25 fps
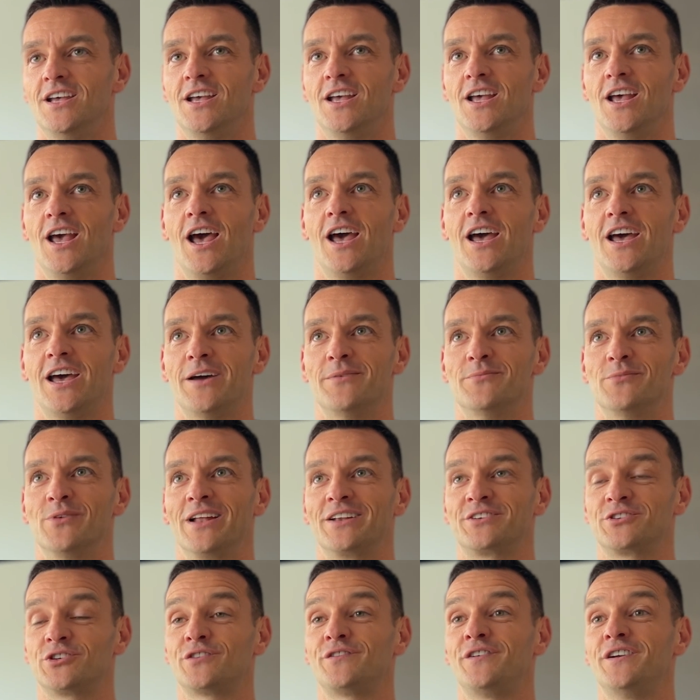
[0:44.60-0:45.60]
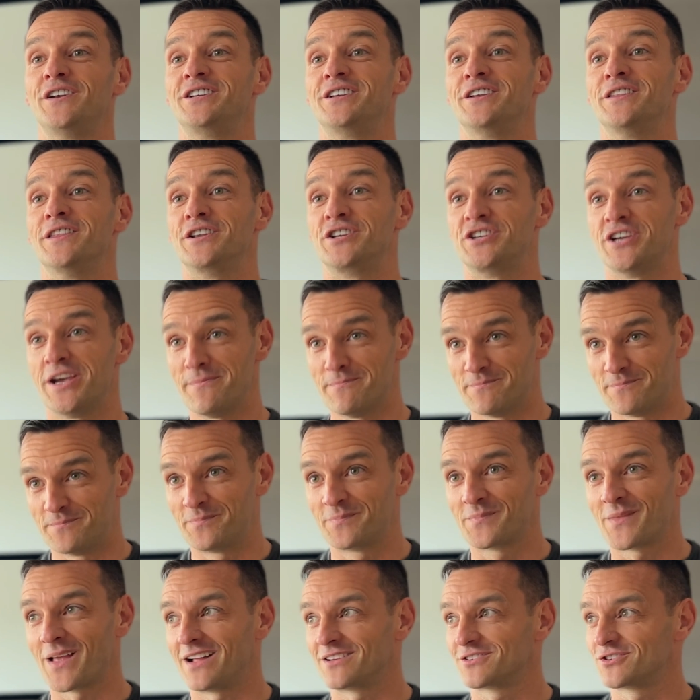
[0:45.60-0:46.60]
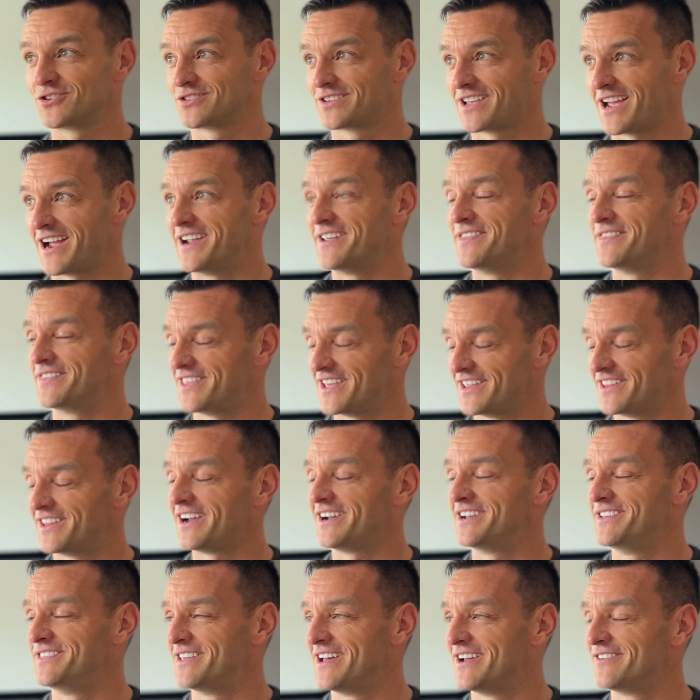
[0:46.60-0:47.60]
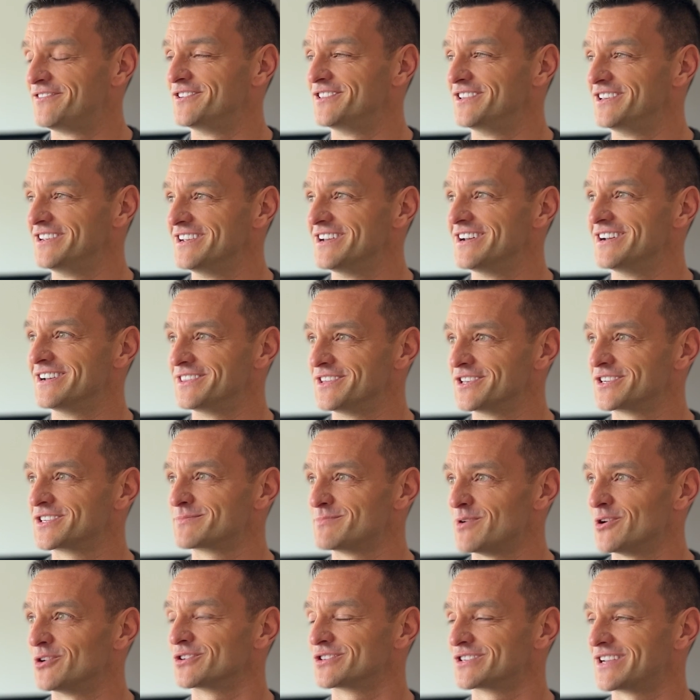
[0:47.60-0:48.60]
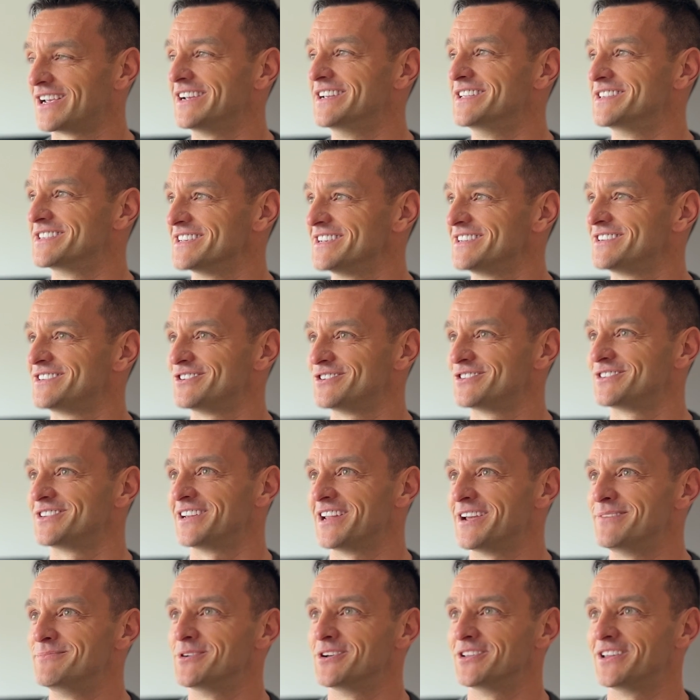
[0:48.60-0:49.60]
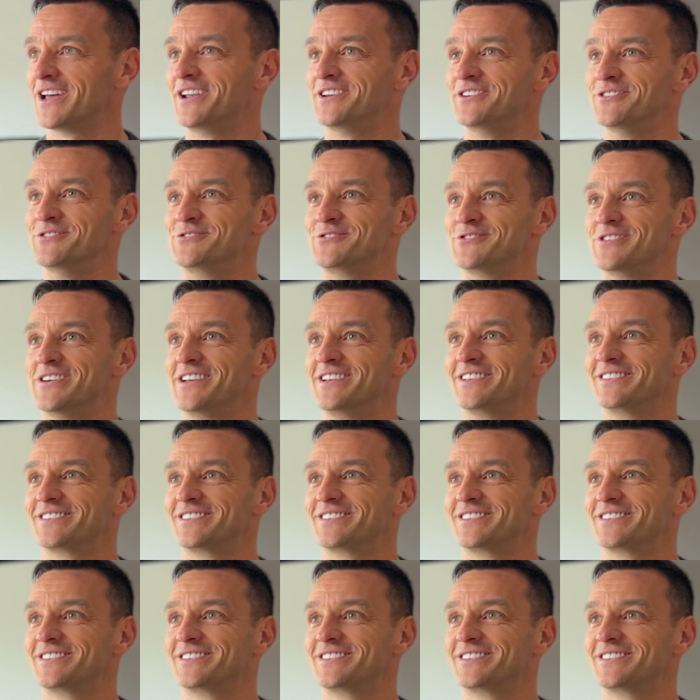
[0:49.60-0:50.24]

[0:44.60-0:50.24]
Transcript: Well, I'm just finishing the gym. I'll just get that in there for the sports scientists, just to let them know that I do train.